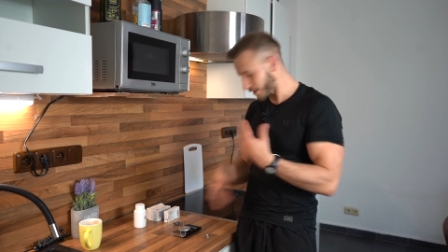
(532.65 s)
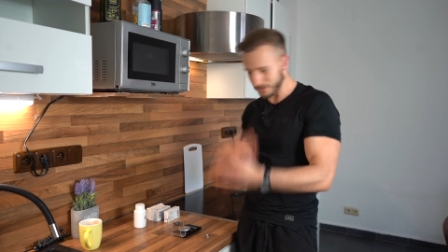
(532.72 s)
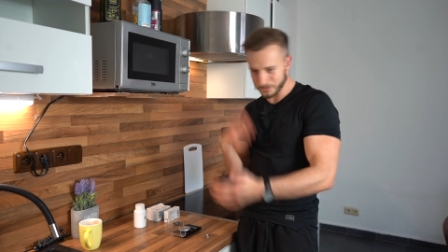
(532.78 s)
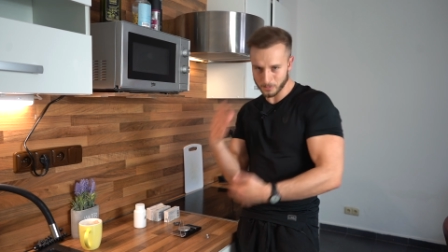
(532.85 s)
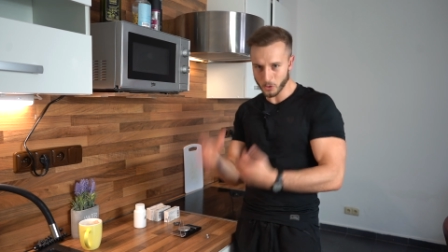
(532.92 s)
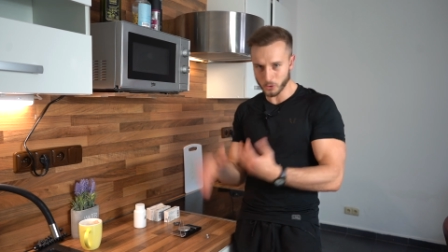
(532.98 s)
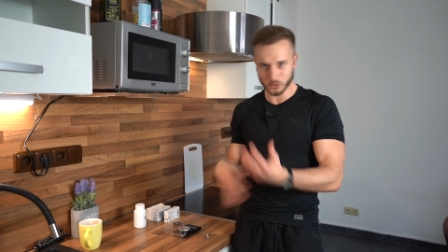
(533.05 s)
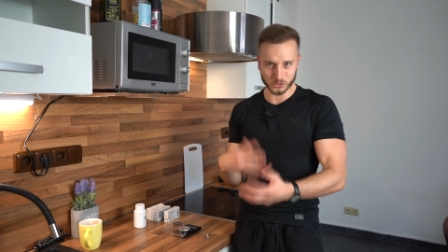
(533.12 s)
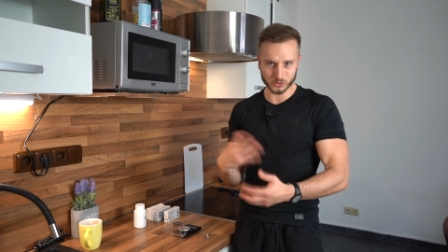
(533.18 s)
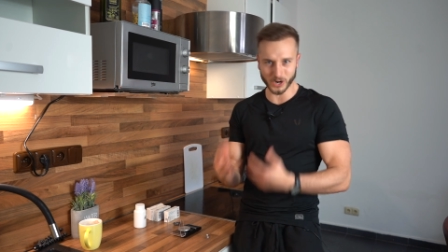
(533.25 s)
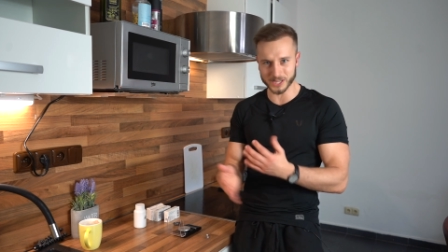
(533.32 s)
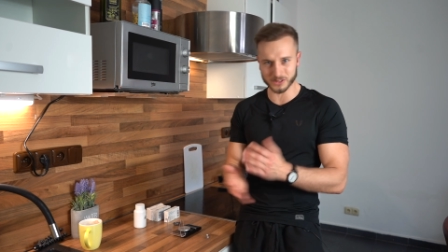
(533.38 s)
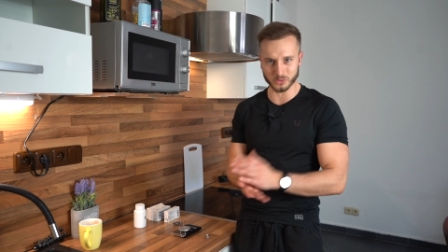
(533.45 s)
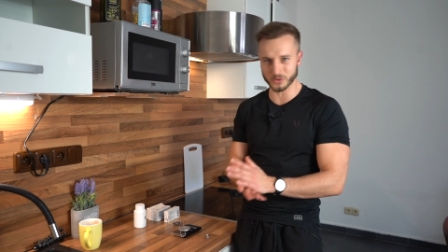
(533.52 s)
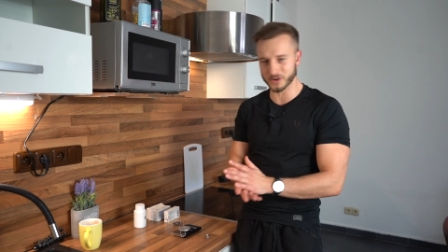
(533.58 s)
the more you
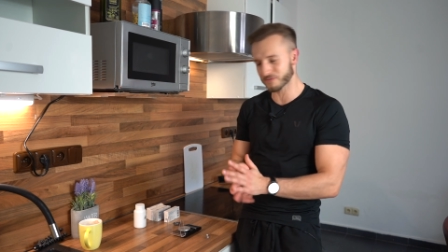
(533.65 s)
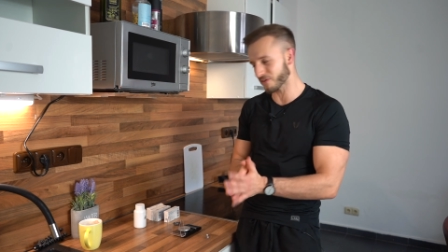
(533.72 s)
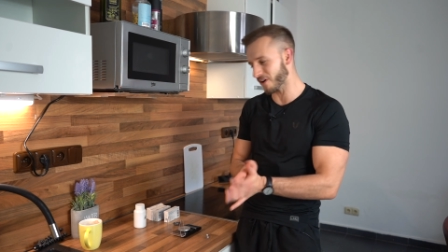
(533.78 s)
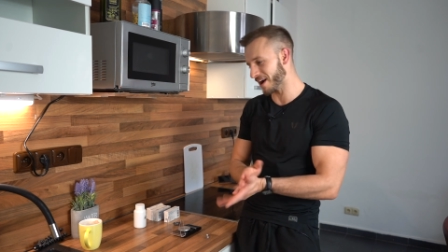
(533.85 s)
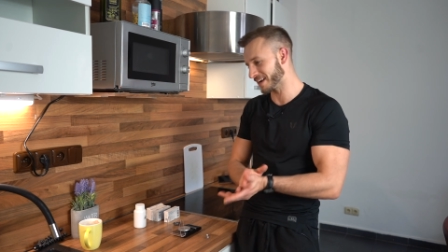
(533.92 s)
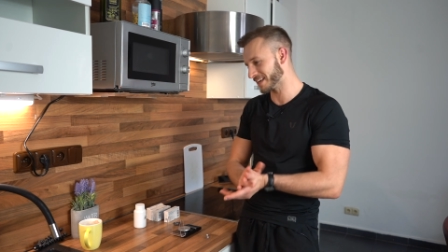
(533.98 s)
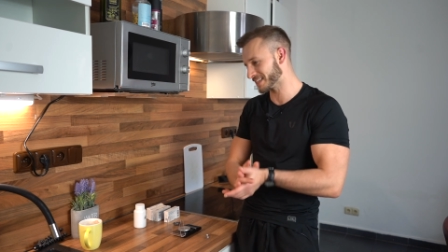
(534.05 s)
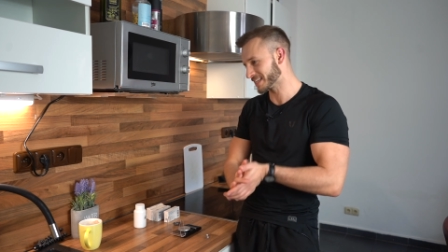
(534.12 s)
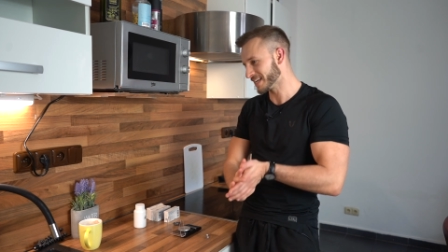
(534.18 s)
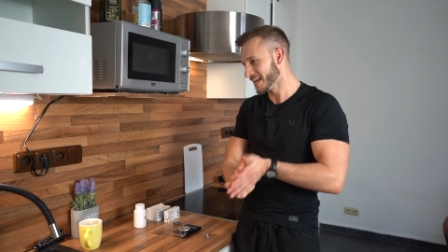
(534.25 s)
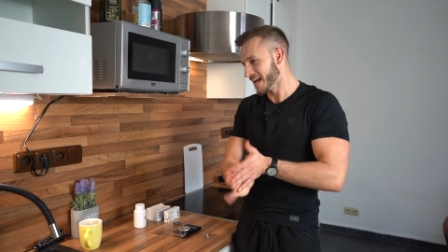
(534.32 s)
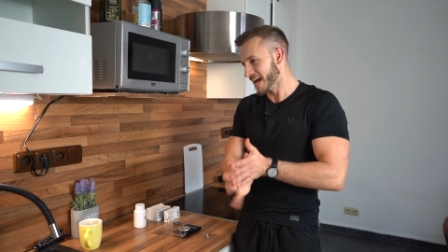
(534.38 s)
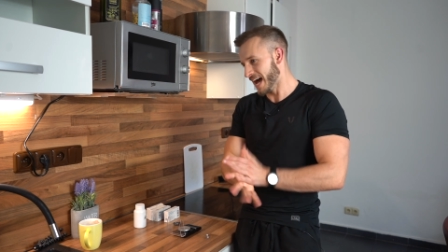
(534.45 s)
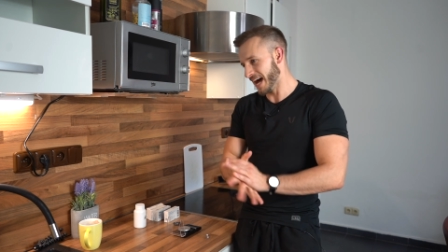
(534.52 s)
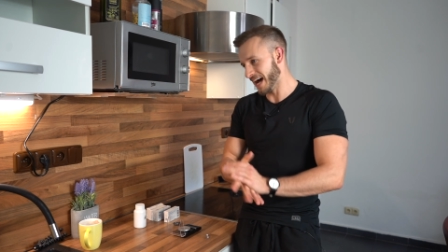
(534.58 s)
try to refine it
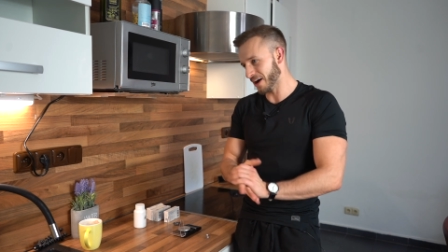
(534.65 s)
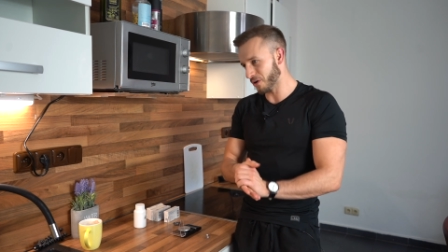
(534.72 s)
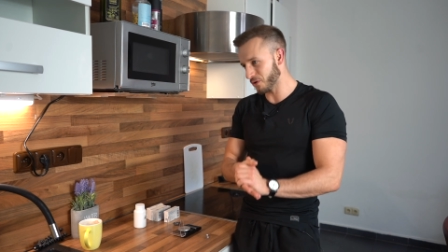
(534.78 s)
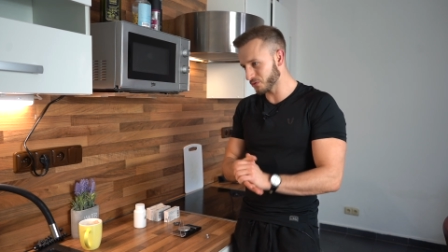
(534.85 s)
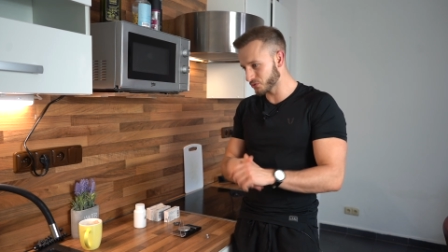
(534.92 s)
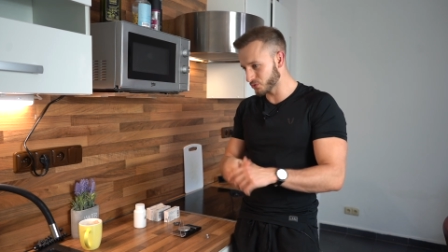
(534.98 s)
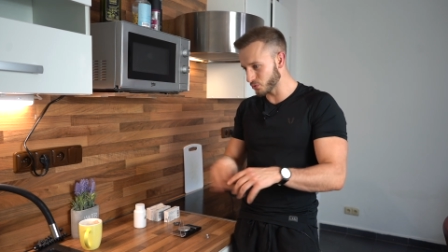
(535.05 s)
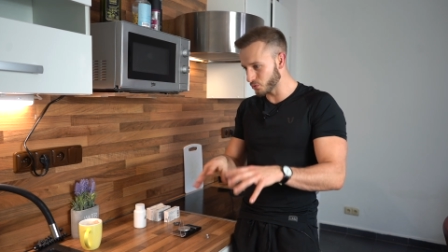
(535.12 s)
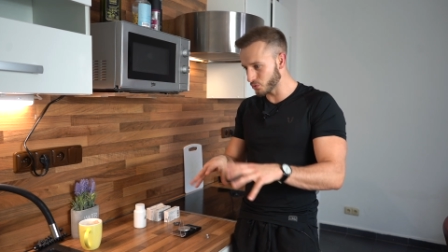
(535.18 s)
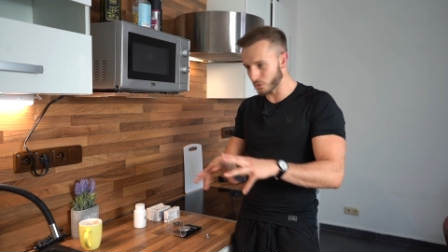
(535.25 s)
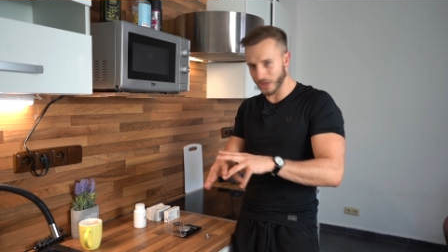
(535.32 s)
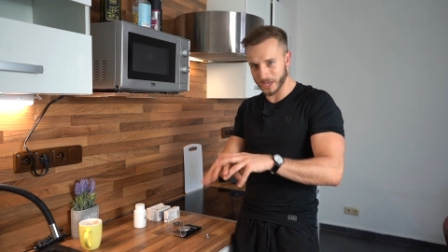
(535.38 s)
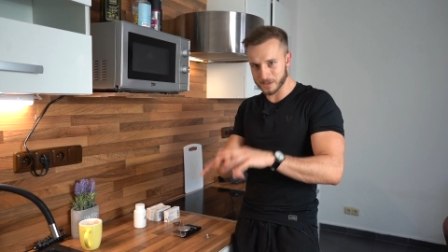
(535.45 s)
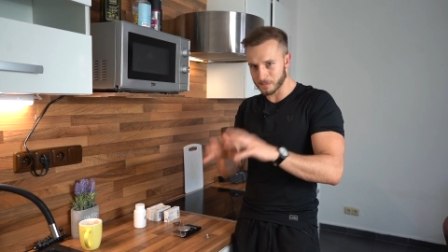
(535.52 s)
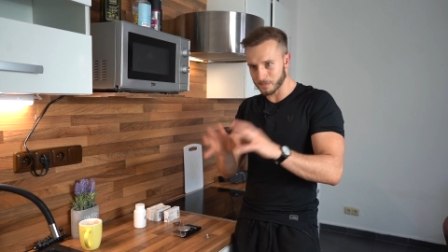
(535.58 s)

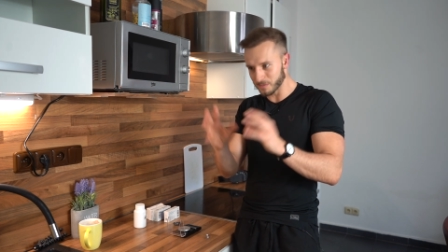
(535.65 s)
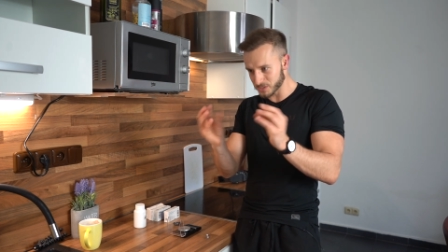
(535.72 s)
onto like